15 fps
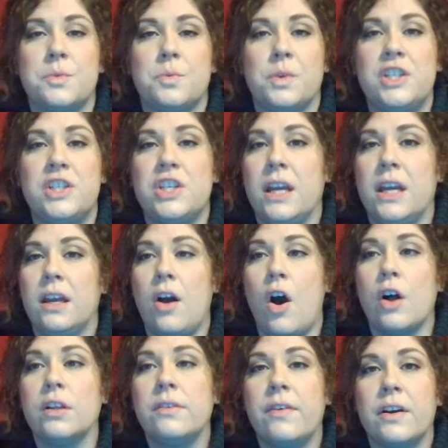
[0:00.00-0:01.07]
as reaching
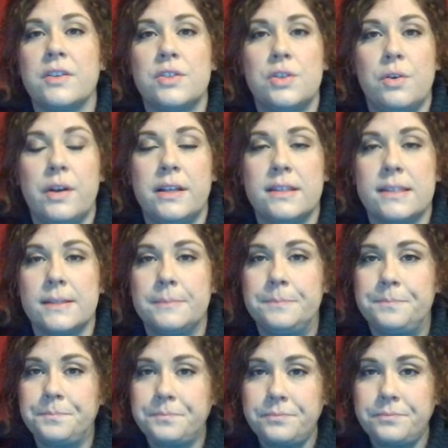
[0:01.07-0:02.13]
all of our students
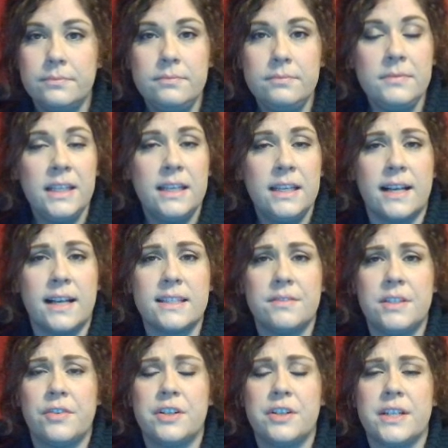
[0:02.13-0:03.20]
in lots of
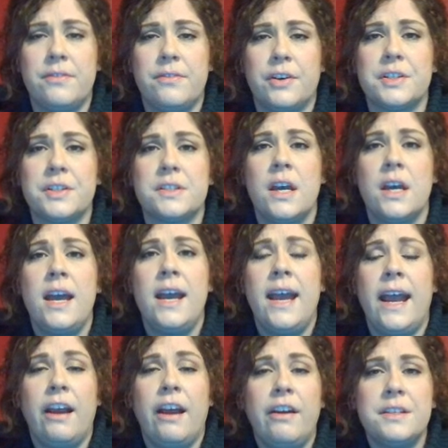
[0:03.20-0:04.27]
different diverse
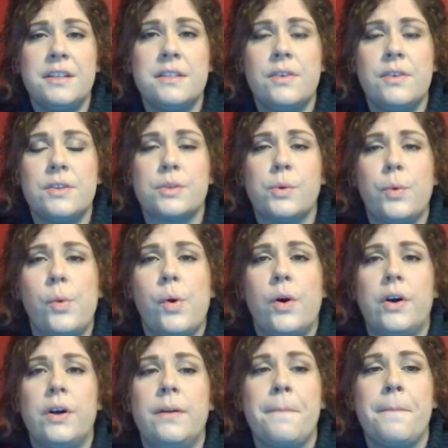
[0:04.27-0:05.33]
areas of the
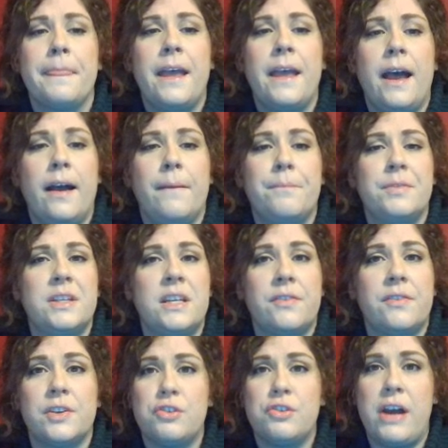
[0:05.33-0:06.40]
school, the
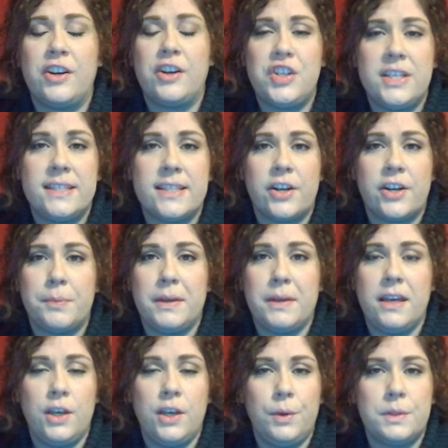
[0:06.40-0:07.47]
different strategies that are
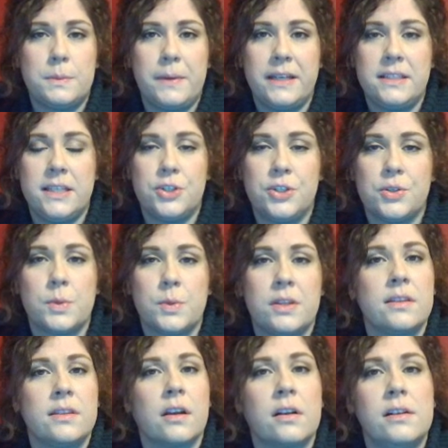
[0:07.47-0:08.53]
being used by teachers
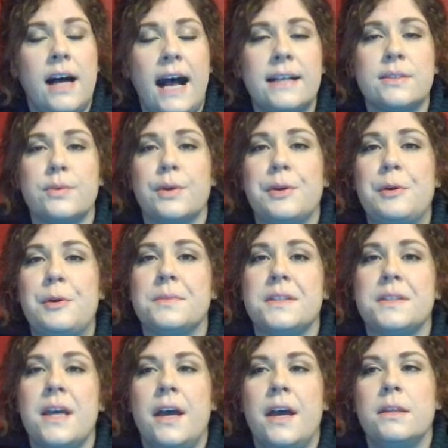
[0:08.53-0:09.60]
within their
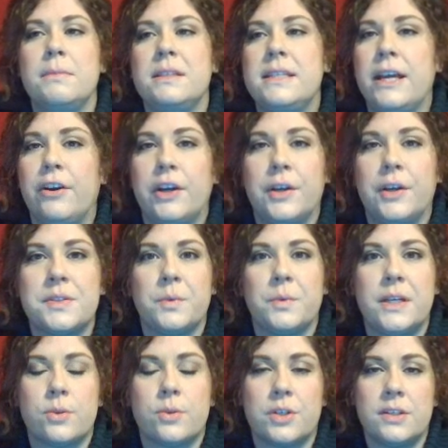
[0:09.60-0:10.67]
classrooms, the materials and
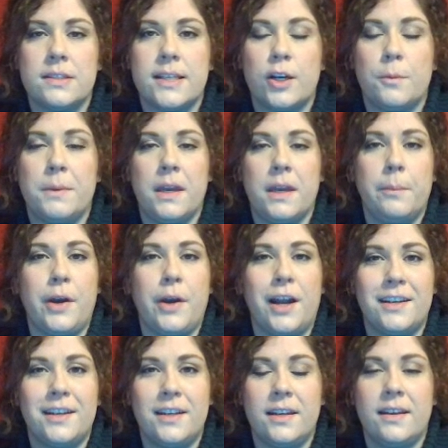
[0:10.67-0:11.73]
resources that are being
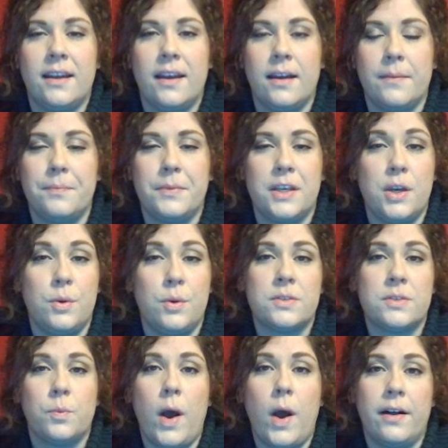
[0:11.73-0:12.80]
brought in and
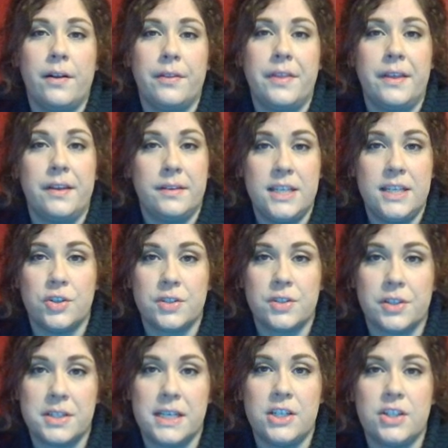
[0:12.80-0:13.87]
used while the
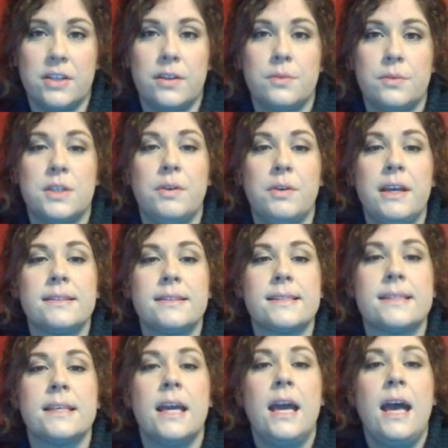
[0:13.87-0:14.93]
teachers are teaching those
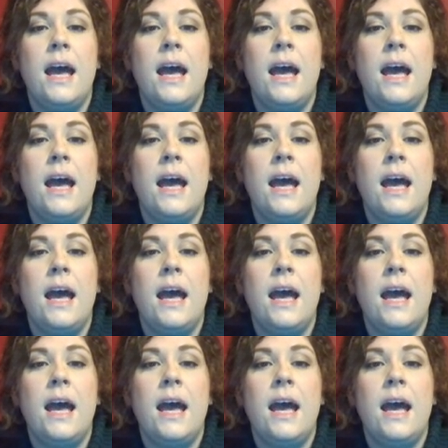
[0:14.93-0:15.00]
units.